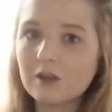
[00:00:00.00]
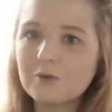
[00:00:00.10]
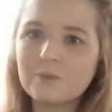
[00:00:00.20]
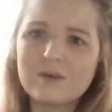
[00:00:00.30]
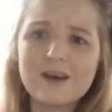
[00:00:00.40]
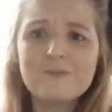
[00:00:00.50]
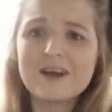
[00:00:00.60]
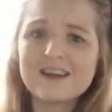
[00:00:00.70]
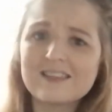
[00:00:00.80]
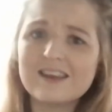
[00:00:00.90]
who I
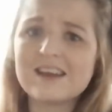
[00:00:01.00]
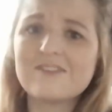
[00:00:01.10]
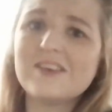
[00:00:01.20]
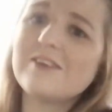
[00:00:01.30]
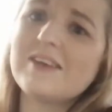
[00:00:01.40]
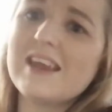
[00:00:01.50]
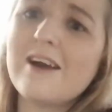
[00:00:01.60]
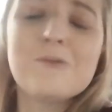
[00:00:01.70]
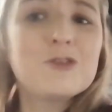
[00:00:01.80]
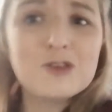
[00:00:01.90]
pranked in the last video, Tia,
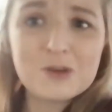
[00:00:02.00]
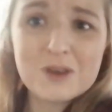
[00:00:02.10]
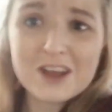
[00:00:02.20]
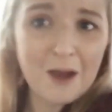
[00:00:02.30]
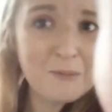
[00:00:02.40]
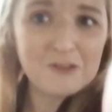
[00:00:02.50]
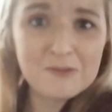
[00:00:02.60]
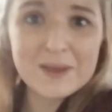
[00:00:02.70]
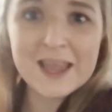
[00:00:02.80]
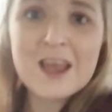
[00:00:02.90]
I'm sure she would have come with
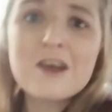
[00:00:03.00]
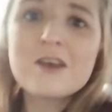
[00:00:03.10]
me,